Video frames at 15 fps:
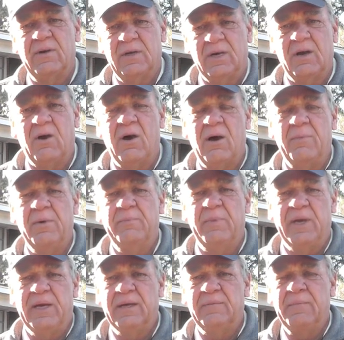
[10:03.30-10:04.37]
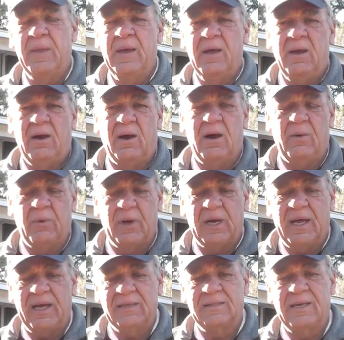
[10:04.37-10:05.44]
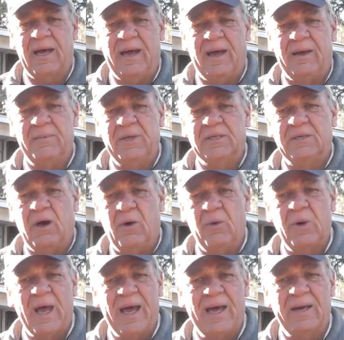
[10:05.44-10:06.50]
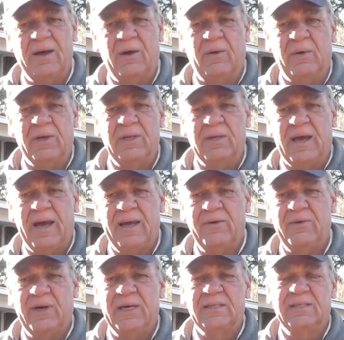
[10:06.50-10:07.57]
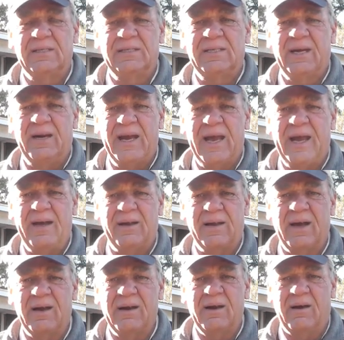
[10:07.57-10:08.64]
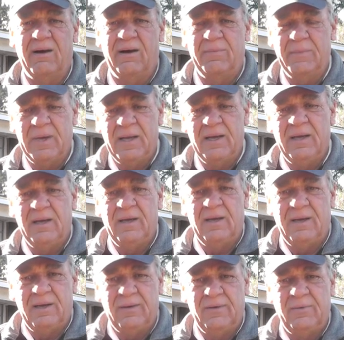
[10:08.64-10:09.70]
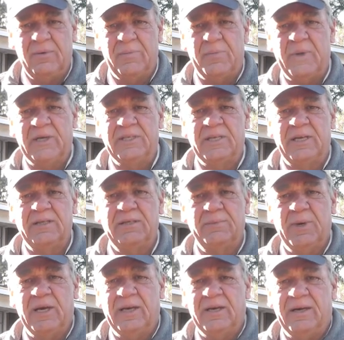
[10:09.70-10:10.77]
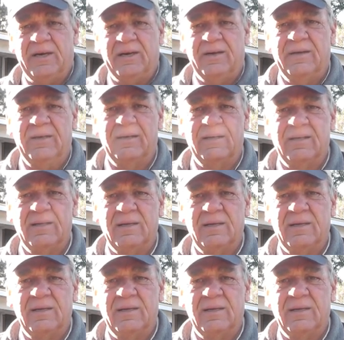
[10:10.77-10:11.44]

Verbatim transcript: then go home and bid. All right, one last time, it's online only. The address is terryhowe.com. We appreciate you being here.